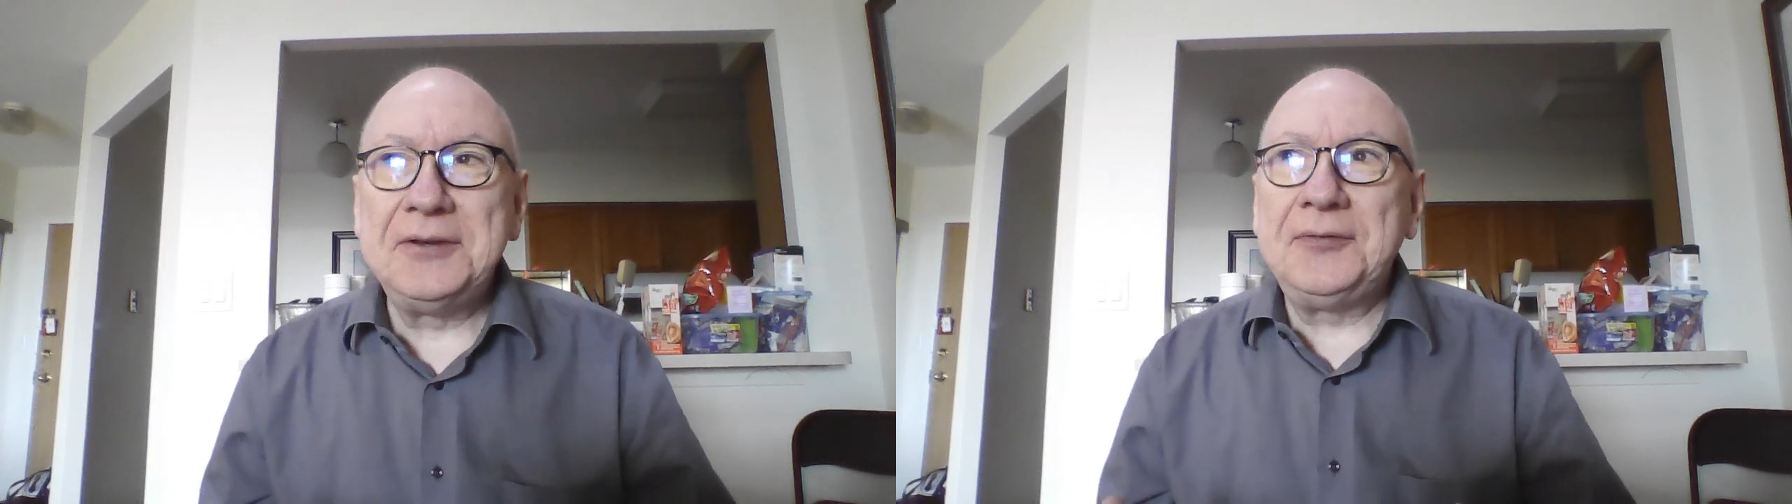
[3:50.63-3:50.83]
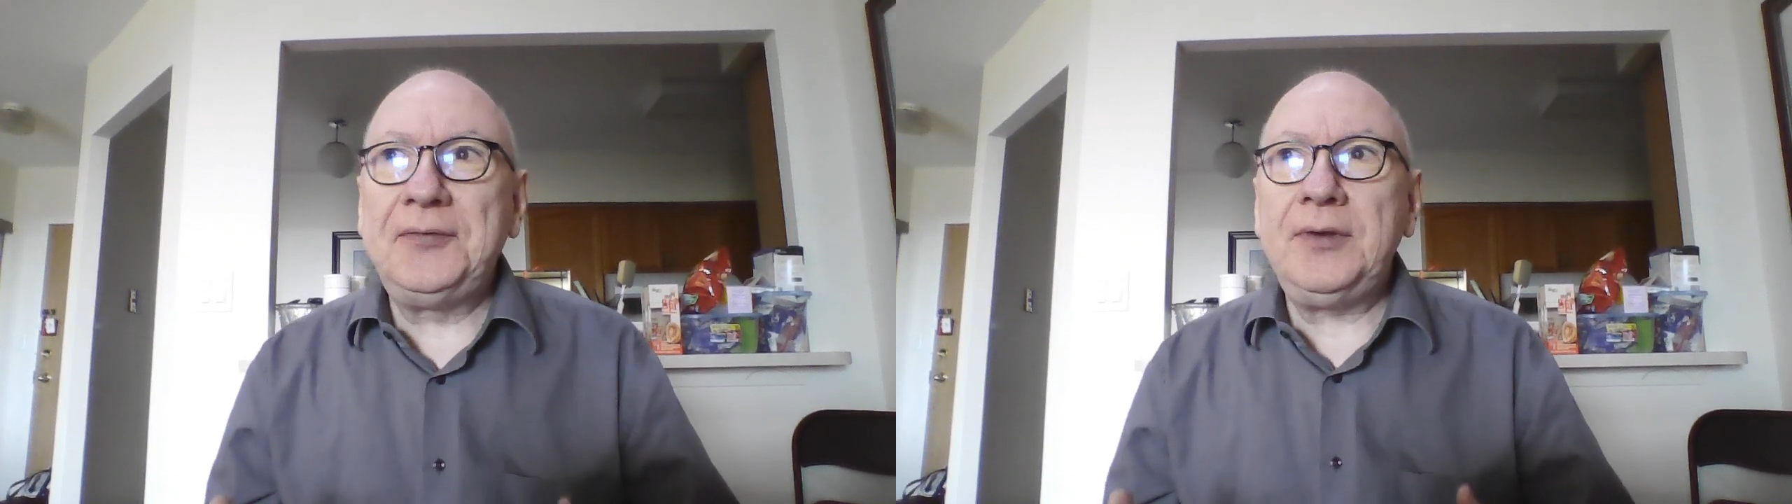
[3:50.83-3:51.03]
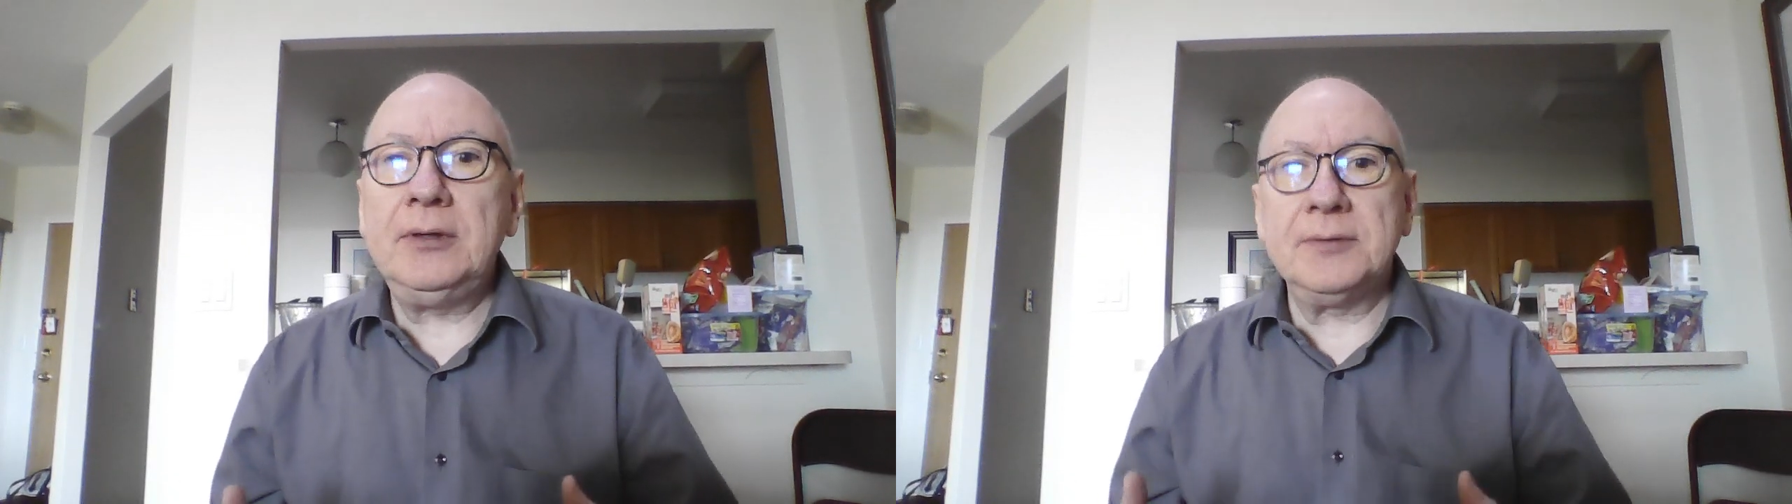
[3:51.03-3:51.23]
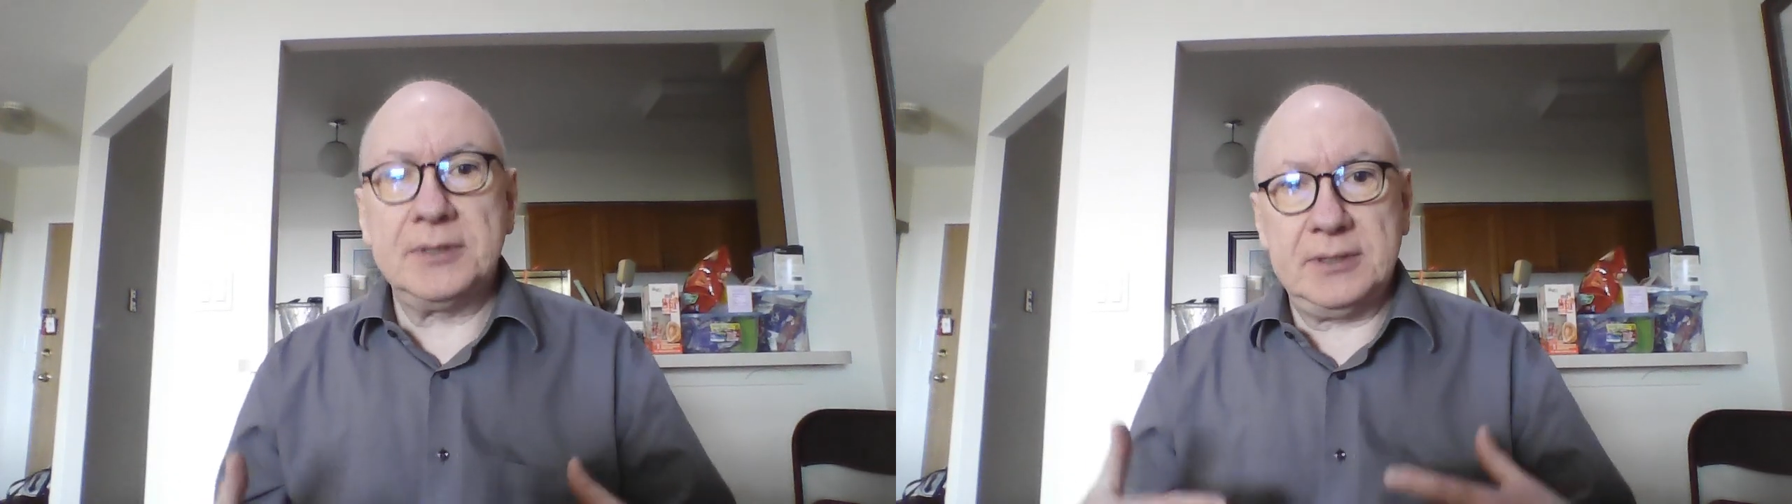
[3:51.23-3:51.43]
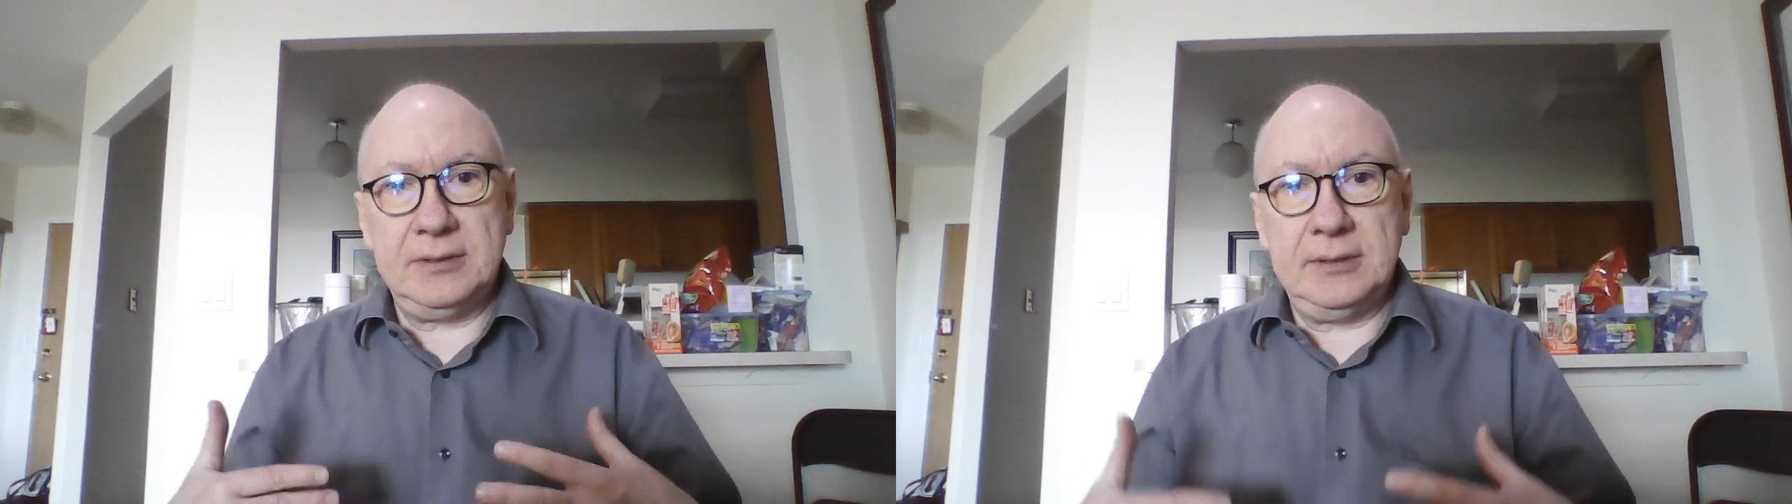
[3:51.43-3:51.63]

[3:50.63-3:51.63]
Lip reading: feels